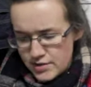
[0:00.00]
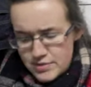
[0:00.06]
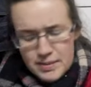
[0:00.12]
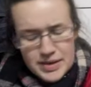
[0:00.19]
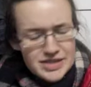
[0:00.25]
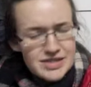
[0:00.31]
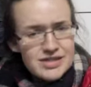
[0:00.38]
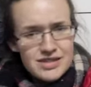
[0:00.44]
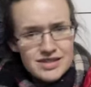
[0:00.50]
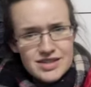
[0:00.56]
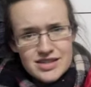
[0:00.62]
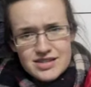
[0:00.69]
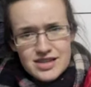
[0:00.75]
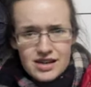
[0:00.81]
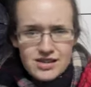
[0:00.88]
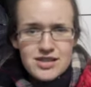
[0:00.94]
was basically
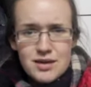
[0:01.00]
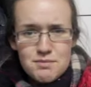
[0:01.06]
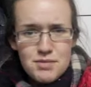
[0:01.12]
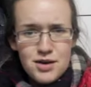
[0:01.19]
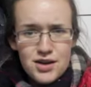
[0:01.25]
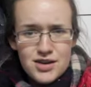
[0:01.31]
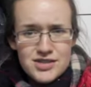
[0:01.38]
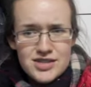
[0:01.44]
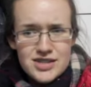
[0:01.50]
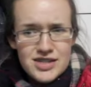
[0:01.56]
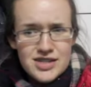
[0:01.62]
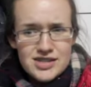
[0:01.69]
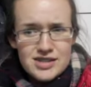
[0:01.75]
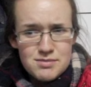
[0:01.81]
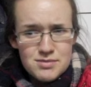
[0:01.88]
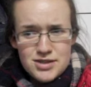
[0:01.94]
the exact same
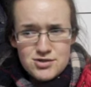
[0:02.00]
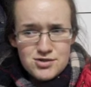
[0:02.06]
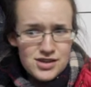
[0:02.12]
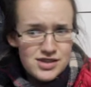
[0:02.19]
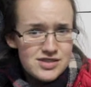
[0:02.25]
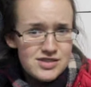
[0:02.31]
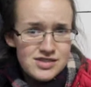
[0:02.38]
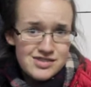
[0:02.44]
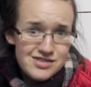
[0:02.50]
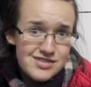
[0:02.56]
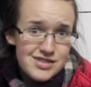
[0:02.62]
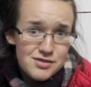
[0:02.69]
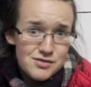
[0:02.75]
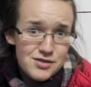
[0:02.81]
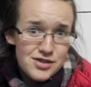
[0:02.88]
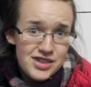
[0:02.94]
person, except I dressed a little
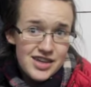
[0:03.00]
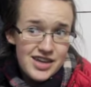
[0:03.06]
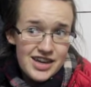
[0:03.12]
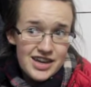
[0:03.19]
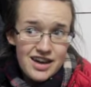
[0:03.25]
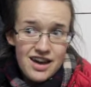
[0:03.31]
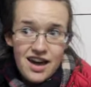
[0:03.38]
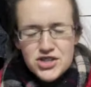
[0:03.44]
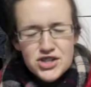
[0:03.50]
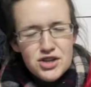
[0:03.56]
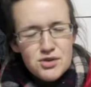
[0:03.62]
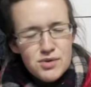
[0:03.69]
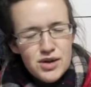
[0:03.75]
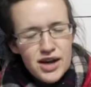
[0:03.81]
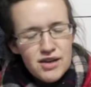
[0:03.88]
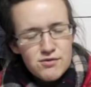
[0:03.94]
differently. Do you
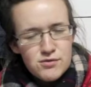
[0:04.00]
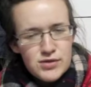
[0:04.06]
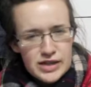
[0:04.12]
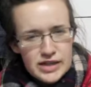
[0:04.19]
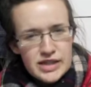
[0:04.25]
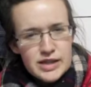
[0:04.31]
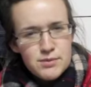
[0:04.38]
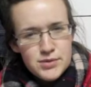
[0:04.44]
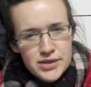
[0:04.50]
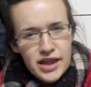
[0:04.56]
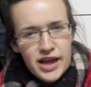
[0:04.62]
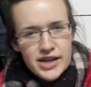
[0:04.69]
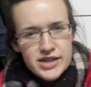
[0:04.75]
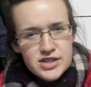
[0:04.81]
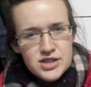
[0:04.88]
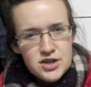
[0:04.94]
know what I really would
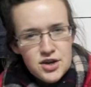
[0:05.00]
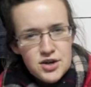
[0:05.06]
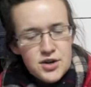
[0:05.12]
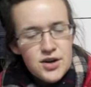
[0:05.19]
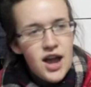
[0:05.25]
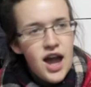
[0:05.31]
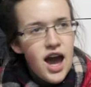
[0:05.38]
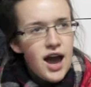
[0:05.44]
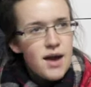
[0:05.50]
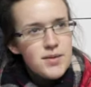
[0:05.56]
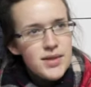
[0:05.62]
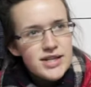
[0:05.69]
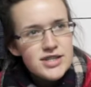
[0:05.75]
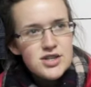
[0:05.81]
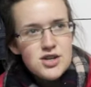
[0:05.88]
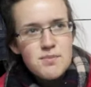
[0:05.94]
like to know? I
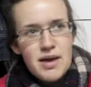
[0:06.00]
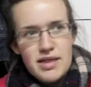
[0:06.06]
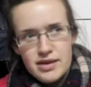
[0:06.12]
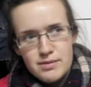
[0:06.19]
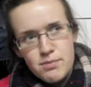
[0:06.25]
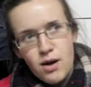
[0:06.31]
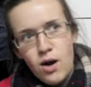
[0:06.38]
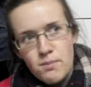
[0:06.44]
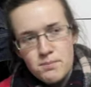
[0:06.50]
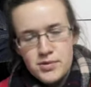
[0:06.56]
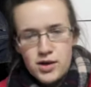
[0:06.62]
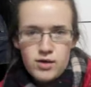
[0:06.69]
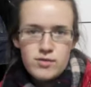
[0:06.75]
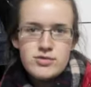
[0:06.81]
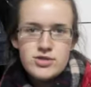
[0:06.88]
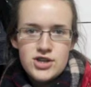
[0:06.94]
would like to know about like pop
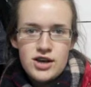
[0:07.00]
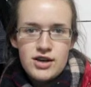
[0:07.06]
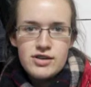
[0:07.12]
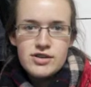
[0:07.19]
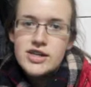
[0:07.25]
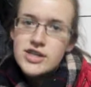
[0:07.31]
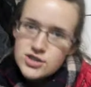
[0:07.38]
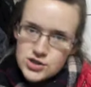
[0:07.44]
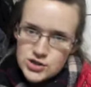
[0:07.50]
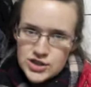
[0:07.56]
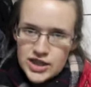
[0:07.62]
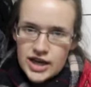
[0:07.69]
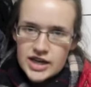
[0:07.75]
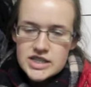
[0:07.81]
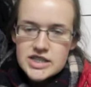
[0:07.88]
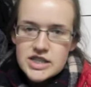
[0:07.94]
culture in
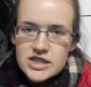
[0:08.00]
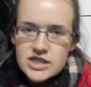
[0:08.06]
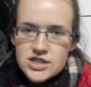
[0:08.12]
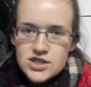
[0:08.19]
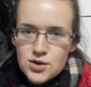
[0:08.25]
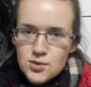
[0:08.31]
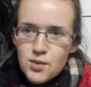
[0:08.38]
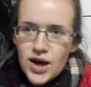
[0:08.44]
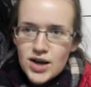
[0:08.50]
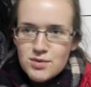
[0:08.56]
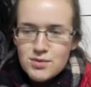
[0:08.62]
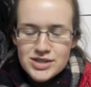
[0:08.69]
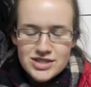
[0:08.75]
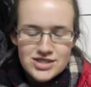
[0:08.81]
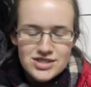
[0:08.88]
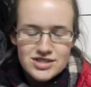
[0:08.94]
2000. So why
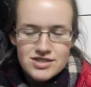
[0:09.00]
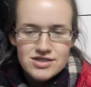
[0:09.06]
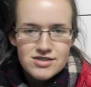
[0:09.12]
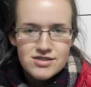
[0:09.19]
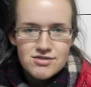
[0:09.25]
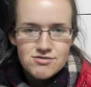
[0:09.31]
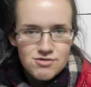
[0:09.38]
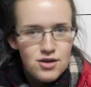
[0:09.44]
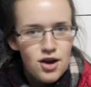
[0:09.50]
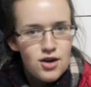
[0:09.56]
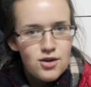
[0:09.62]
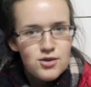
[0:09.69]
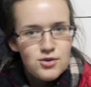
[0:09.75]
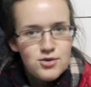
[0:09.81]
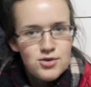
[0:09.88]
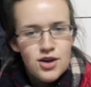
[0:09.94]
don't we just
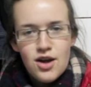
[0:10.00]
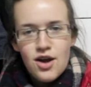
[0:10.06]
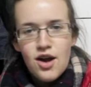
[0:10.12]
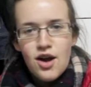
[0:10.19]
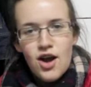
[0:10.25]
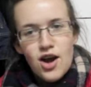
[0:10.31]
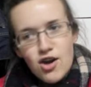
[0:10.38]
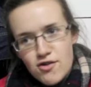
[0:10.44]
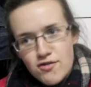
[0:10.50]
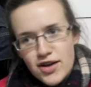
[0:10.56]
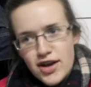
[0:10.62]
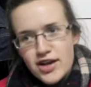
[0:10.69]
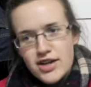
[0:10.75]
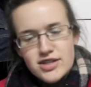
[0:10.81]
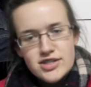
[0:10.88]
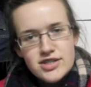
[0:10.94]
throw
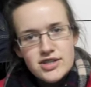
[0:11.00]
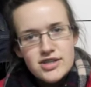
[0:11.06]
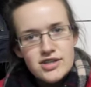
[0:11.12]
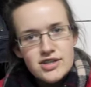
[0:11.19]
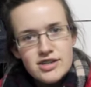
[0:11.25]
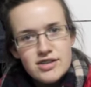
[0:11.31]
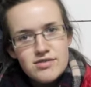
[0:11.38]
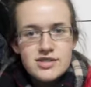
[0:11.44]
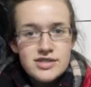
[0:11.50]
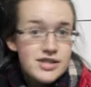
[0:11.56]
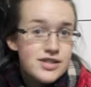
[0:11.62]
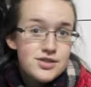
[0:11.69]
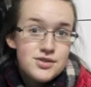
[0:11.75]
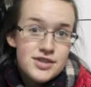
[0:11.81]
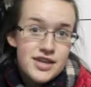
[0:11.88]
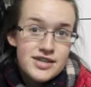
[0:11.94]
over to
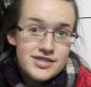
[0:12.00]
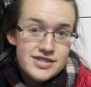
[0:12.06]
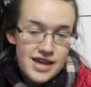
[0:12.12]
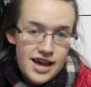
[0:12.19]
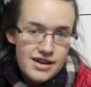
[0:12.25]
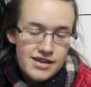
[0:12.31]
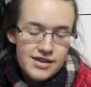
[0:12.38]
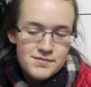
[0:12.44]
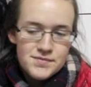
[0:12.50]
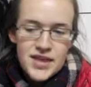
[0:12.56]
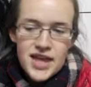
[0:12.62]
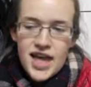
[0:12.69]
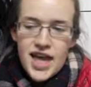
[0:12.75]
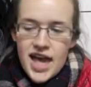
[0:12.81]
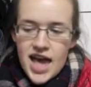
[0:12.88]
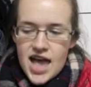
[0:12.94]
year 2000 Hannah
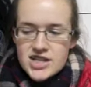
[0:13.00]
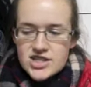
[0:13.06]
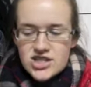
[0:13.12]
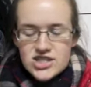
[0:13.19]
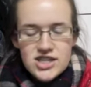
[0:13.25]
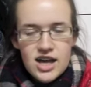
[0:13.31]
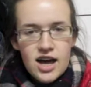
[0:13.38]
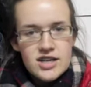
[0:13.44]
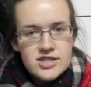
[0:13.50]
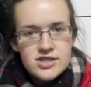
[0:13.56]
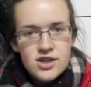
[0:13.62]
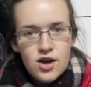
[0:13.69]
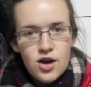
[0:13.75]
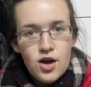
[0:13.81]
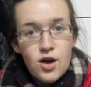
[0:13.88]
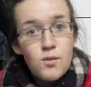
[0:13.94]
and just
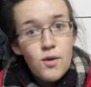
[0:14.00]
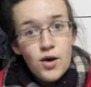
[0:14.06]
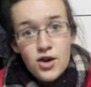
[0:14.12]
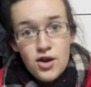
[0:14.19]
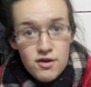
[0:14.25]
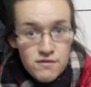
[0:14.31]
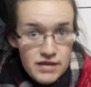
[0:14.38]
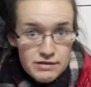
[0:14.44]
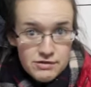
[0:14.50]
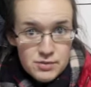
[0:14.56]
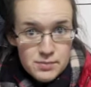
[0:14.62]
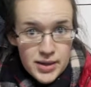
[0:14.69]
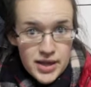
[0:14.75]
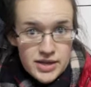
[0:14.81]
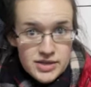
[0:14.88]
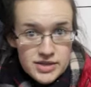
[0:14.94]
ask her what her
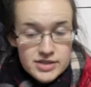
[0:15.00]
favorite band